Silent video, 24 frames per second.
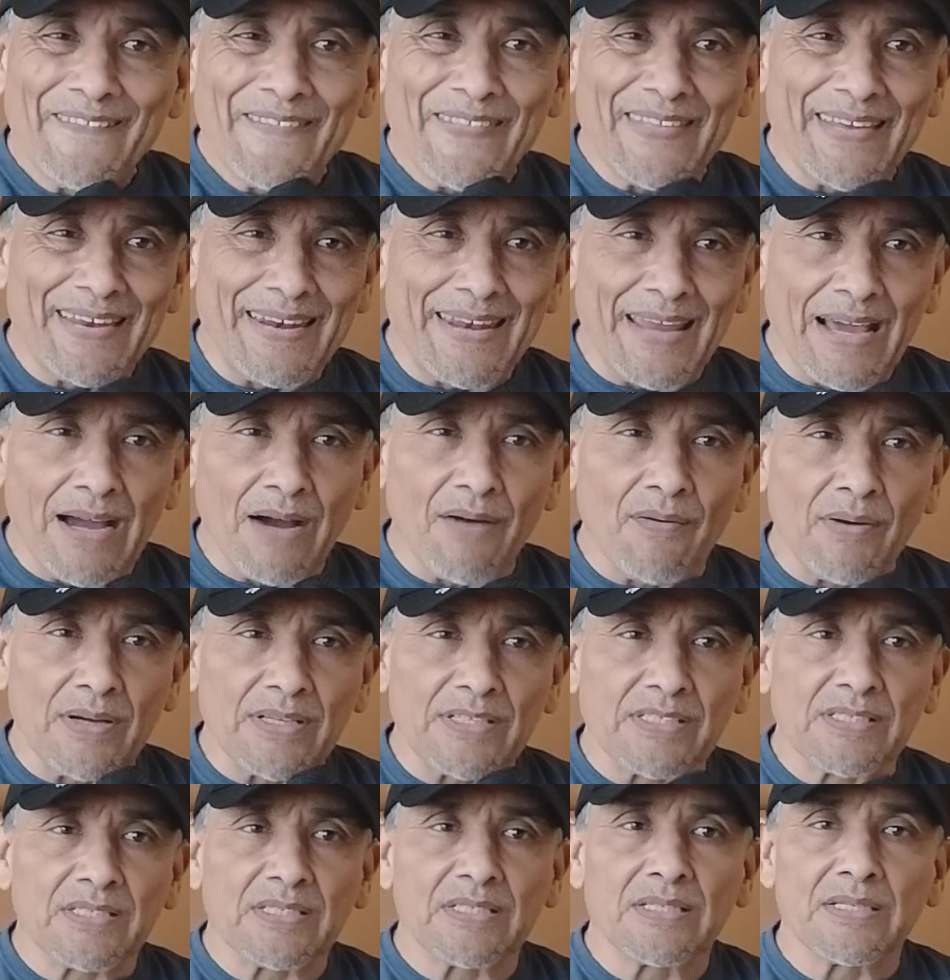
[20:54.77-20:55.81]
then now I
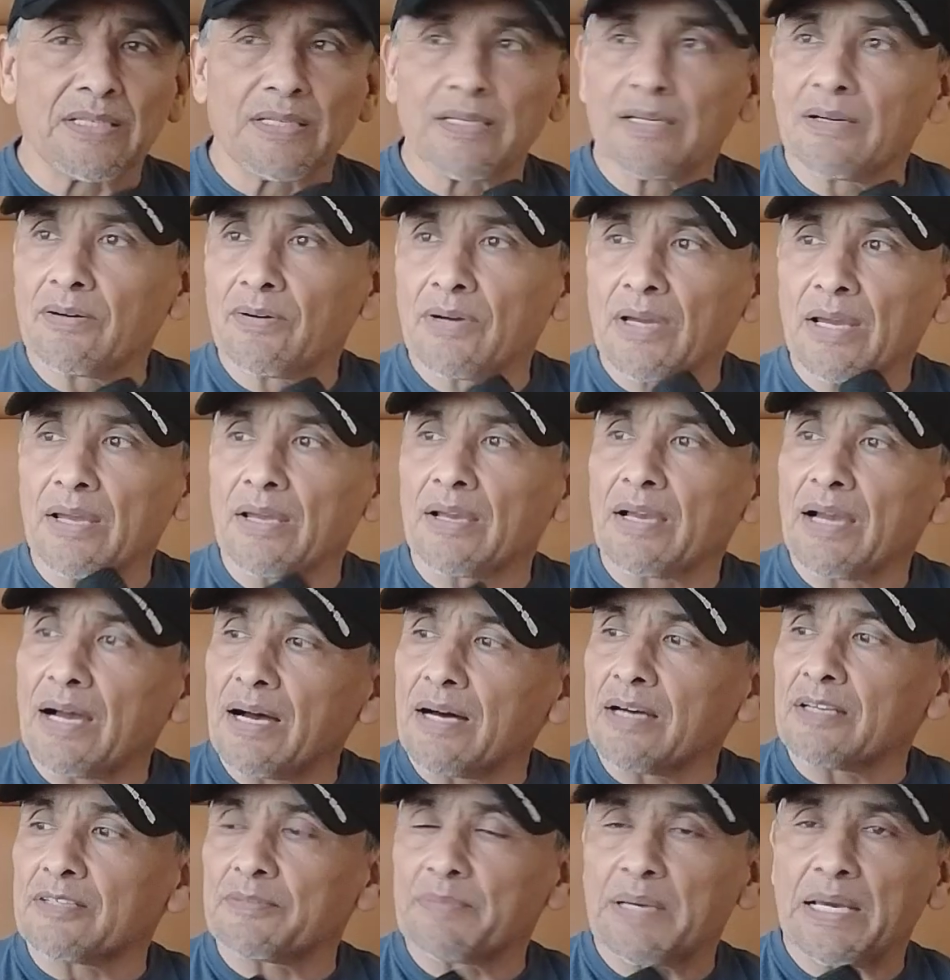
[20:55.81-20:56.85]
see, okay,
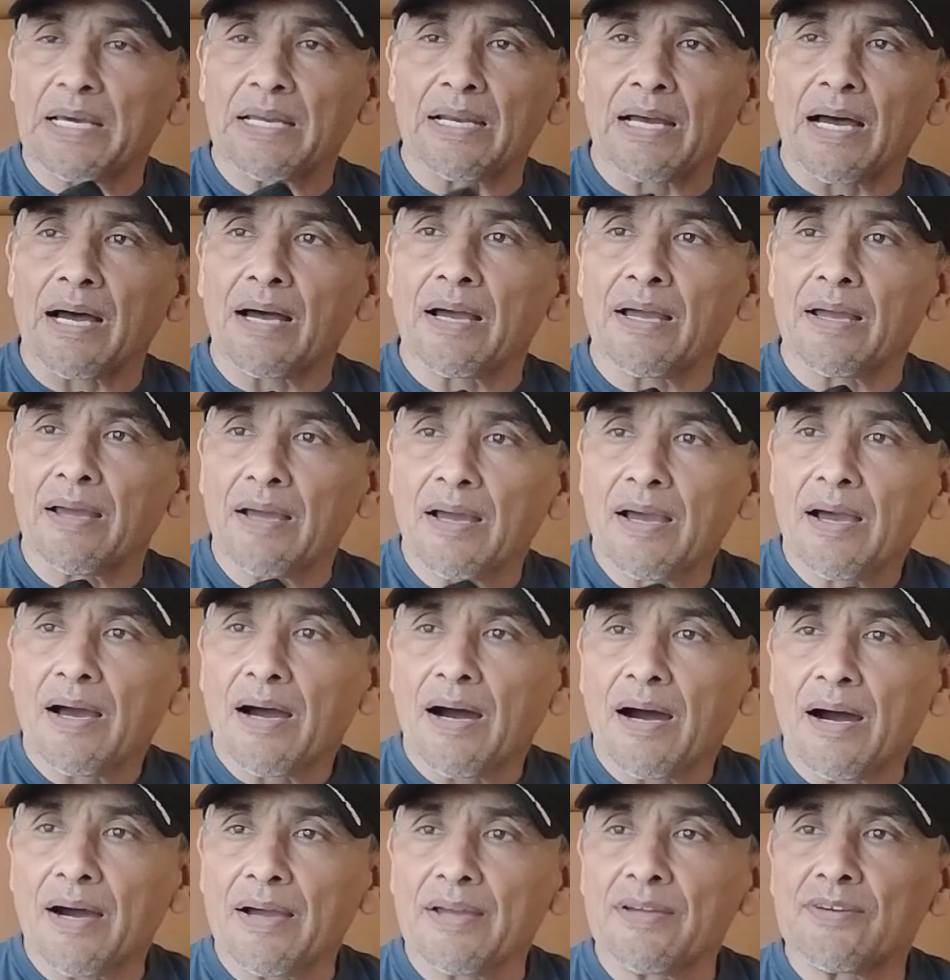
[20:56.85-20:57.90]
gosh, man,
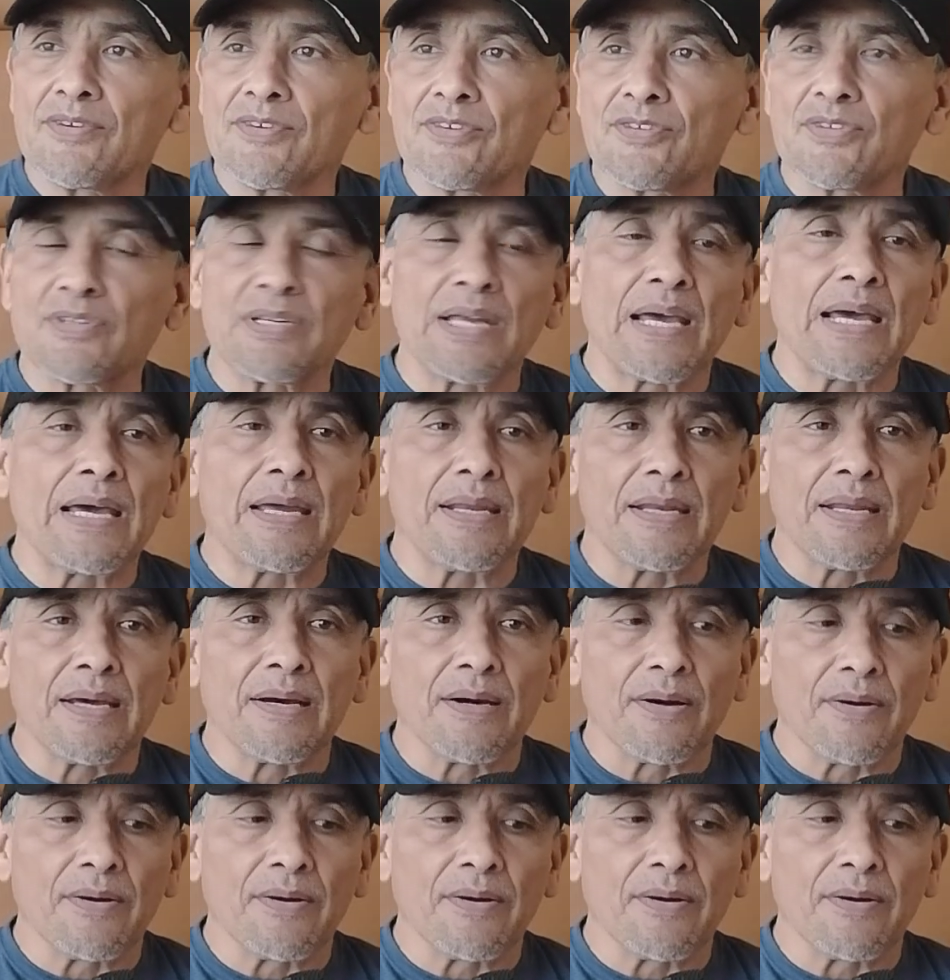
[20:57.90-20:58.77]
I understand now.